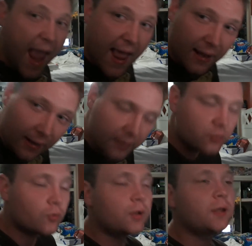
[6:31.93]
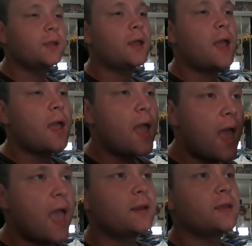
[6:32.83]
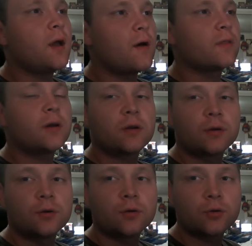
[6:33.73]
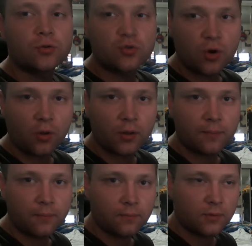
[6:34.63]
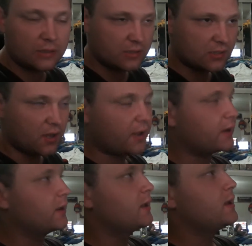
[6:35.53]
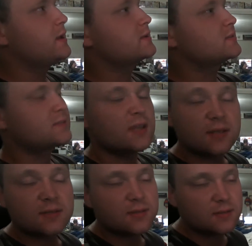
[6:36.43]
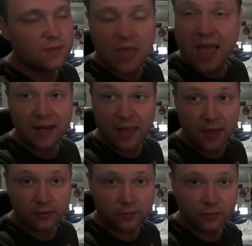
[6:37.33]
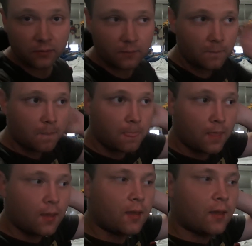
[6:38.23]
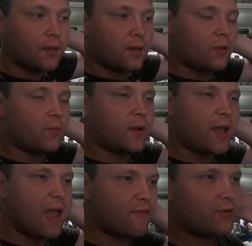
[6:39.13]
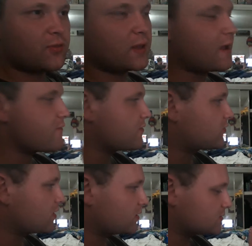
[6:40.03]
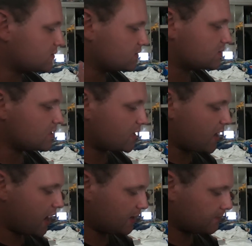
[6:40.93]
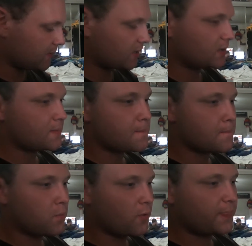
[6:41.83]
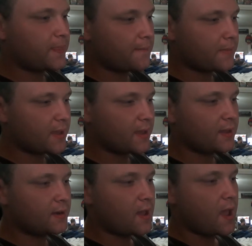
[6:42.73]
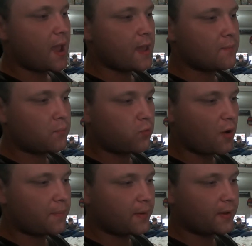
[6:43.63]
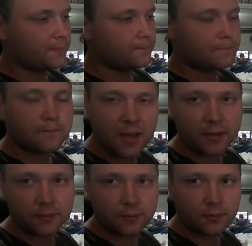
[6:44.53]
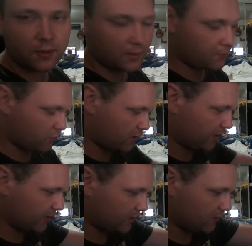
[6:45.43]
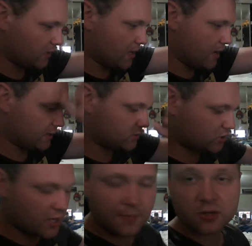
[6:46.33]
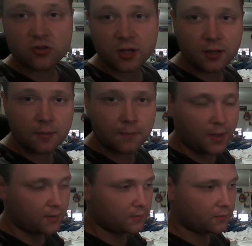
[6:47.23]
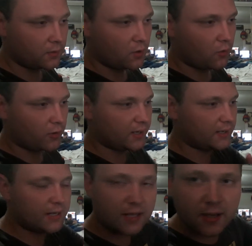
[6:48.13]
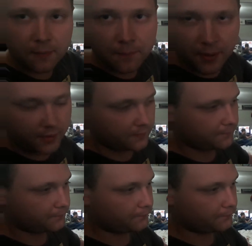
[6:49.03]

literally any other controller design since the NES, where everything since then had been put them in a proper pattern, like a geometric pattern or a linear pattern.